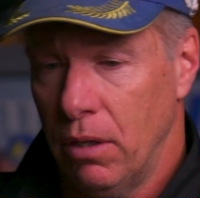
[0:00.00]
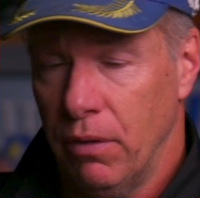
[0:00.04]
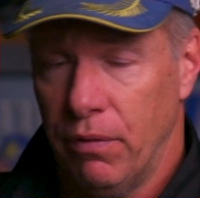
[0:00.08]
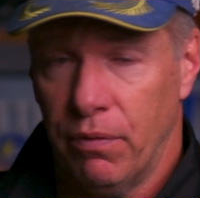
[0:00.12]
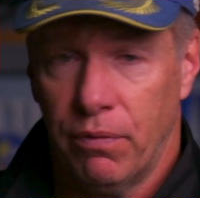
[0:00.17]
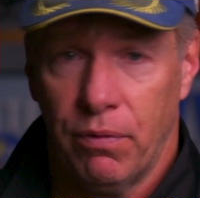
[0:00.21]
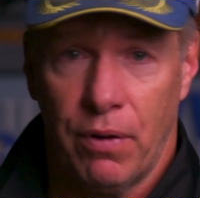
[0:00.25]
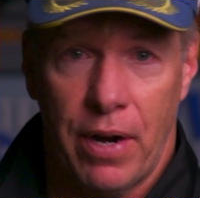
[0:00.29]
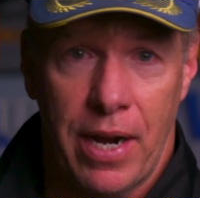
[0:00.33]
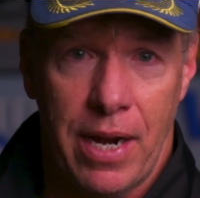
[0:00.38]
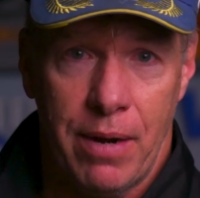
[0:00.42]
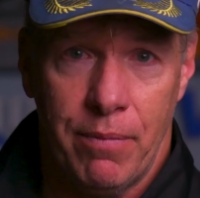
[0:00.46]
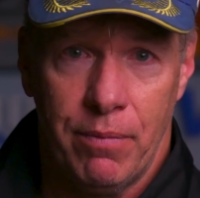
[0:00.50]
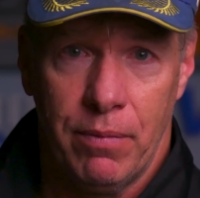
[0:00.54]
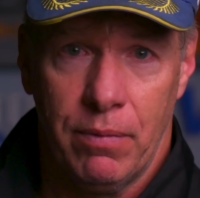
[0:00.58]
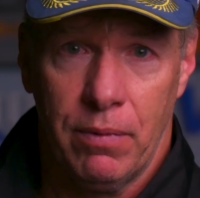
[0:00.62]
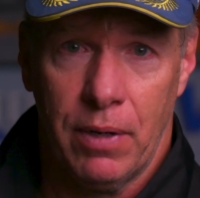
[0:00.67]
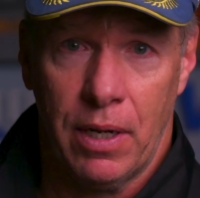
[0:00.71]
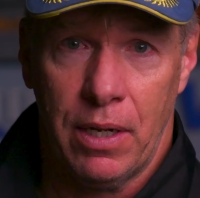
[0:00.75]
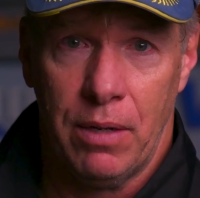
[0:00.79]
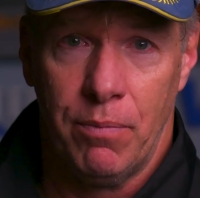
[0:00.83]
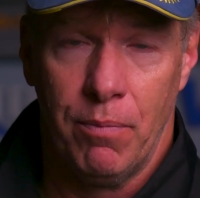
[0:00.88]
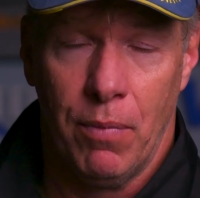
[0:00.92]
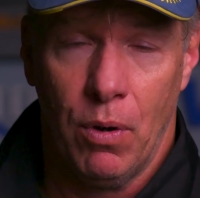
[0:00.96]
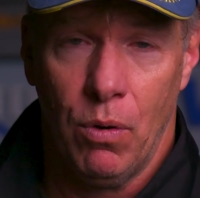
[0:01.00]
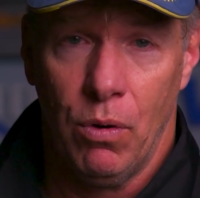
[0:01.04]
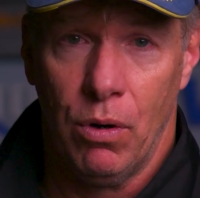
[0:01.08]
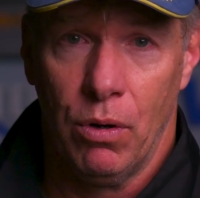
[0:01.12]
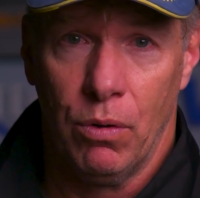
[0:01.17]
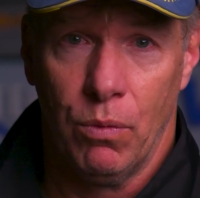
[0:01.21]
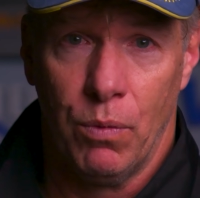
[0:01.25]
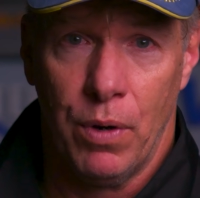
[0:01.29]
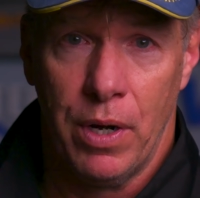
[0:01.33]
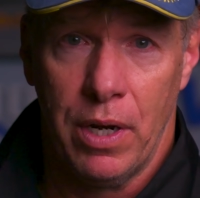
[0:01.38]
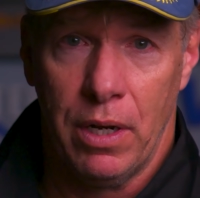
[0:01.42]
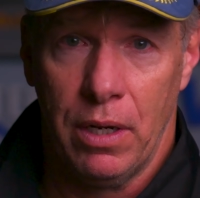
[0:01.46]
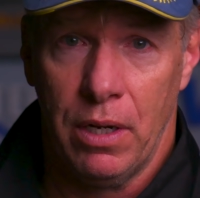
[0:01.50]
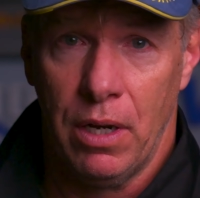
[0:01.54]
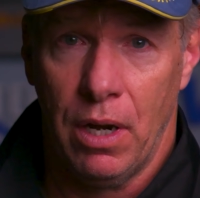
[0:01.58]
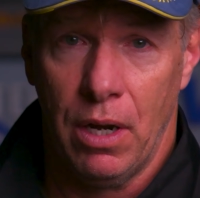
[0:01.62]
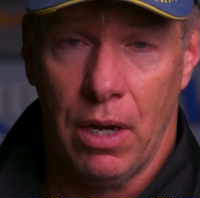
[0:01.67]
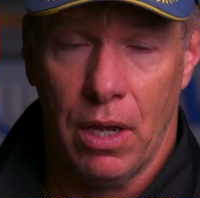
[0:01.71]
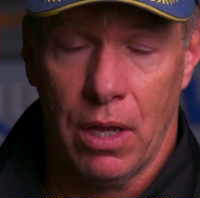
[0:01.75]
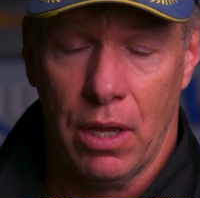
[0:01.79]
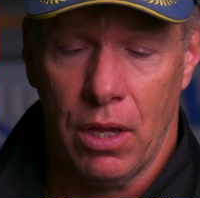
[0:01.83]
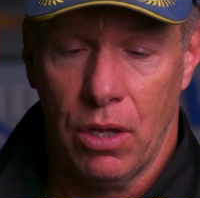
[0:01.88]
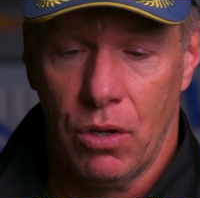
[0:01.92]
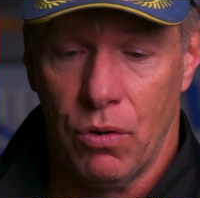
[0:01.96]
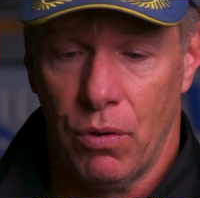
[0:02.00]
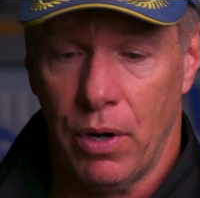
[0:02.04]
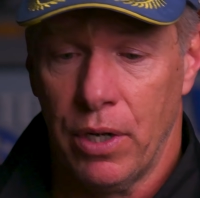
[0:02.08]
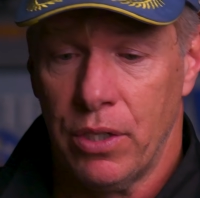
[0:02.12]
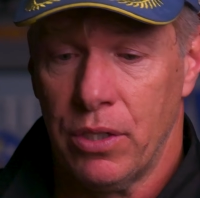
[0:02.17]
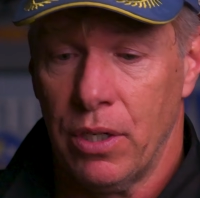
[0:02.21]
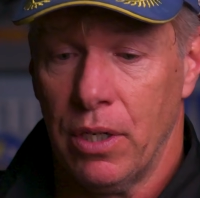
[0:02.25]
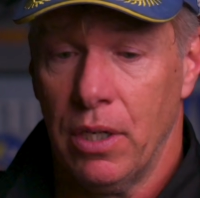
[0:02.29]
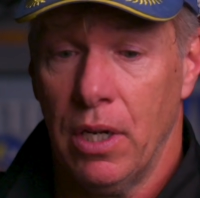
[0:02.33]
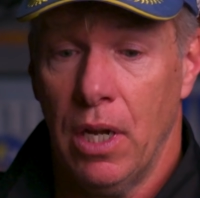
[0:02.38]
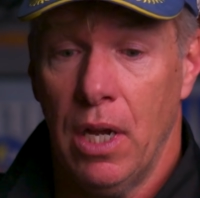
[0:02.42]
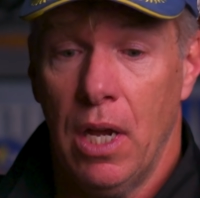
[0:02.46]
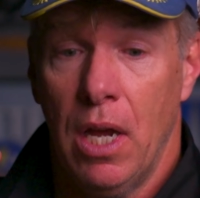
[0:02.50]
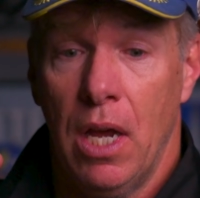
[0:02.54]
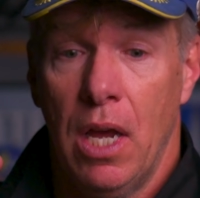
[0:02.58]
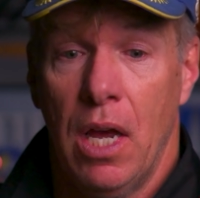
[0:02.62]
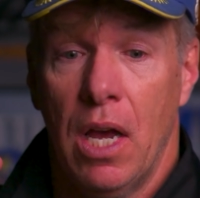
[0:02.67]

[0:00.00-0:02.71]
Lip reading: the frame and motor went in another direction.